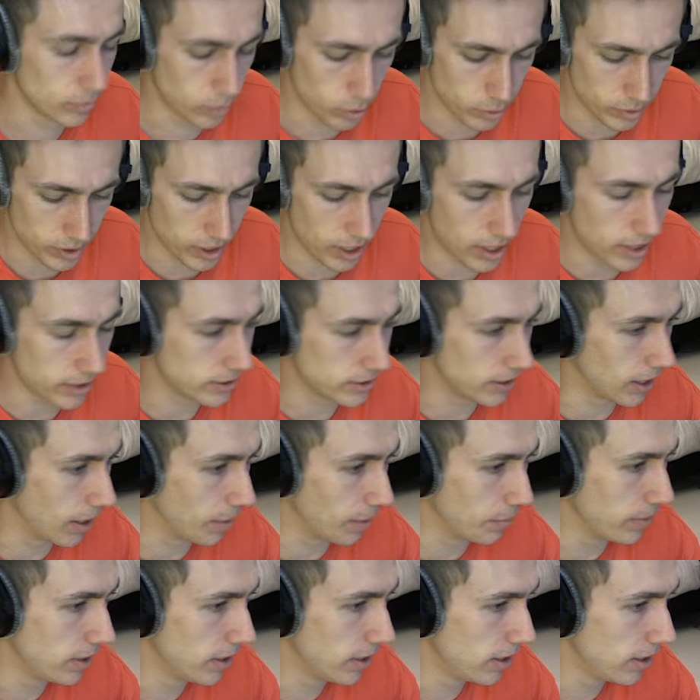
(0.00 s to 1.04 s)
What was last
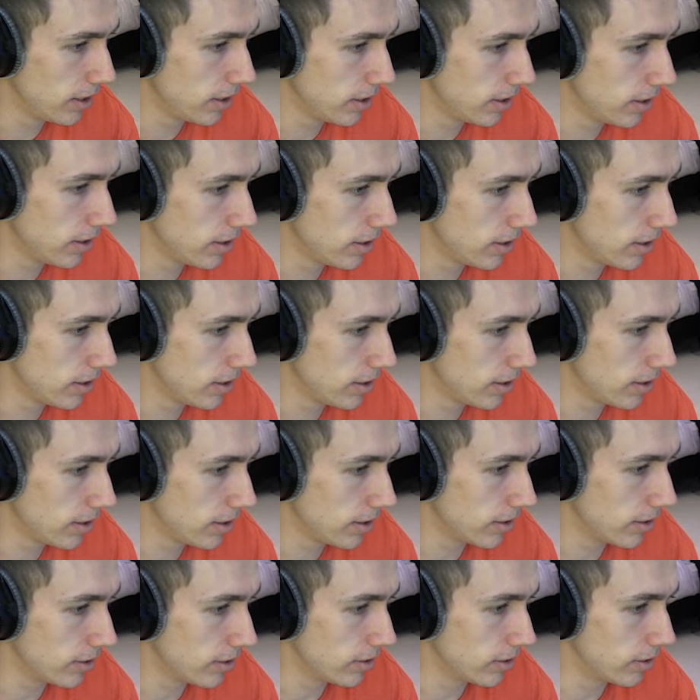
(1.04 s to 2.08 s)
time? land it ahead of
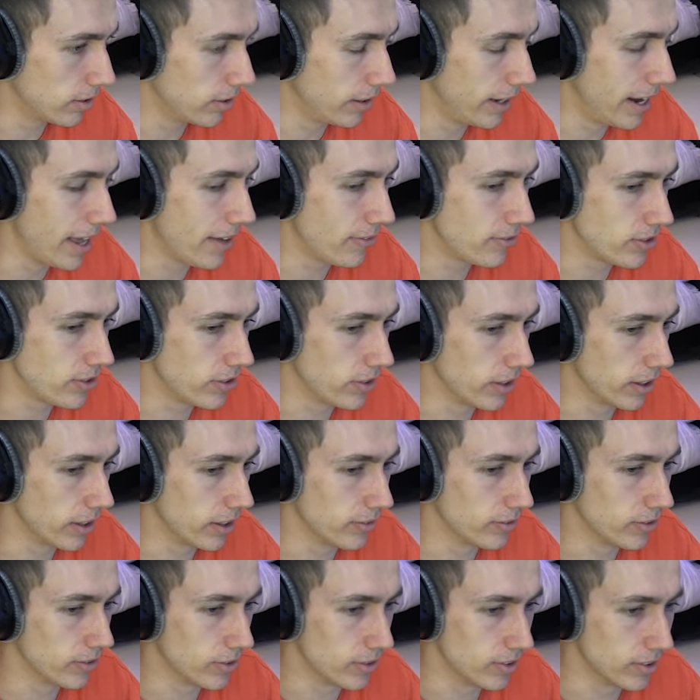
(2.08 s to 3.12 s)
him. And see Left
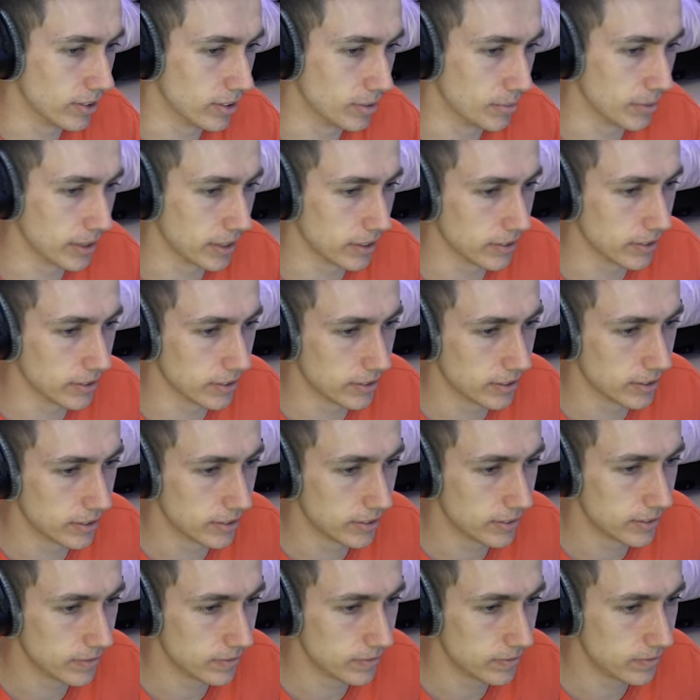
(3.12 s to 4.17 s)
34. Oh my god.
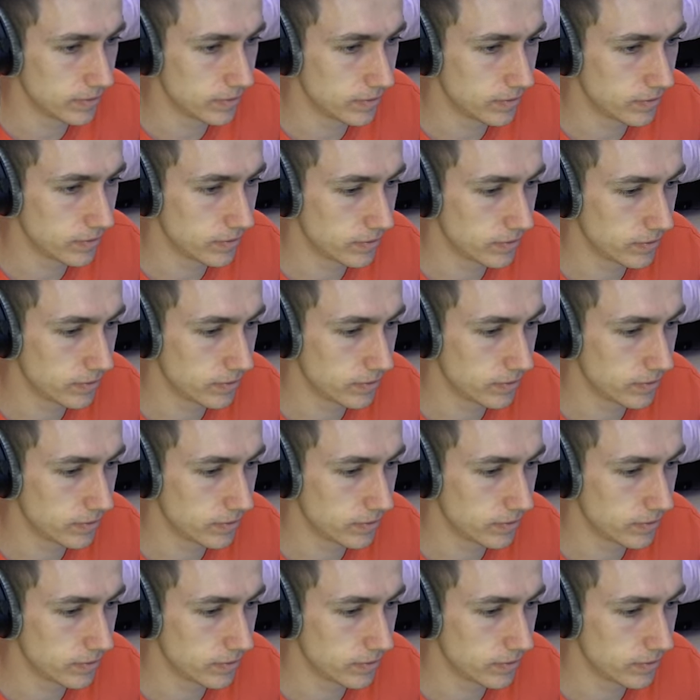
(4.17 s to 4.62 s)
Yeah, you could.